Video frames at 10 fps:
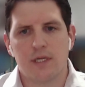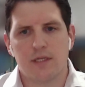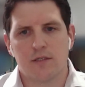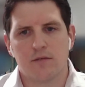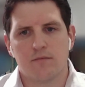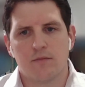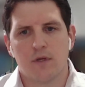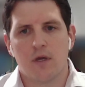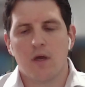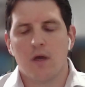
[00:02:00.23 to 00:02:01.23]
needs.
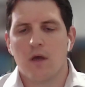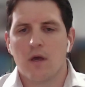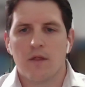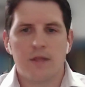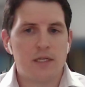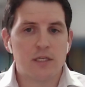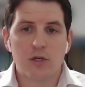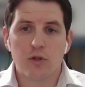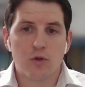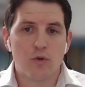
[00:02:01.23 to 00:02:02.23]
These
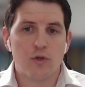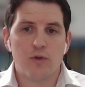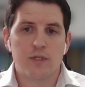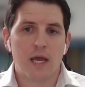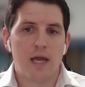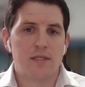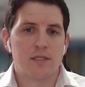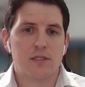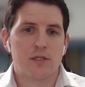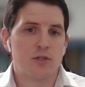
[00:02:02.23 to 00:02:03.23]
include use
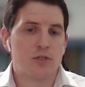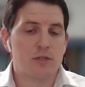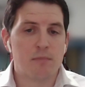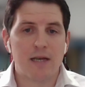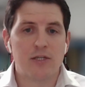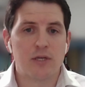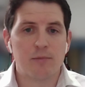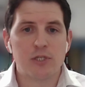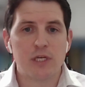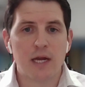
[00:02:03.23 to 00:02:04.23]
cases such as managing
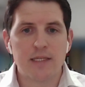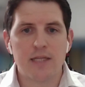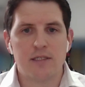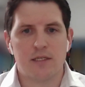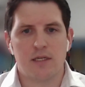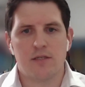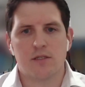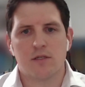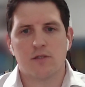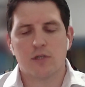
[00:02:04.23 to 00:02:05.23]
machine
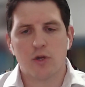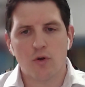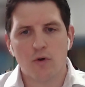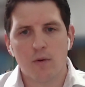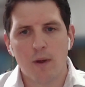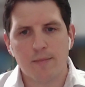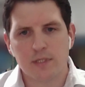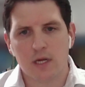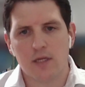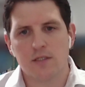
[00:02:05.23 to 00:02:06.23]
identities, securing
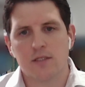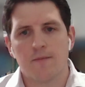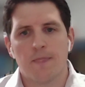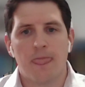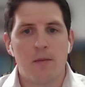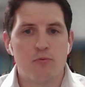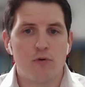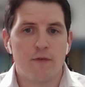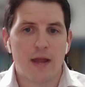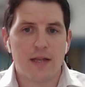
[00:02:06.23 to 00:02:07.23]
websites,
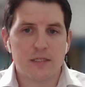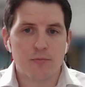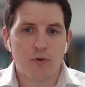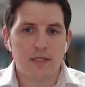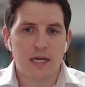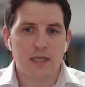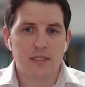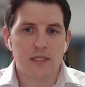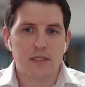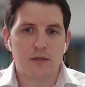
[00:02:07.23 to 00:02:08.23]
improving enterprise
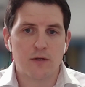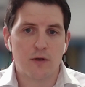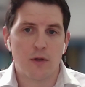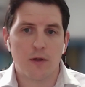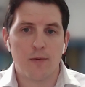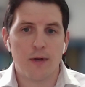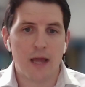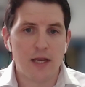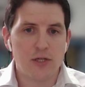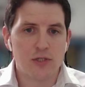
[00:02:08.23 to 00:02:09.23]
access and
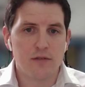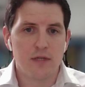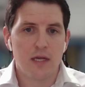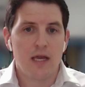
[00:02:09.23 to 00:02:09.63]
communication,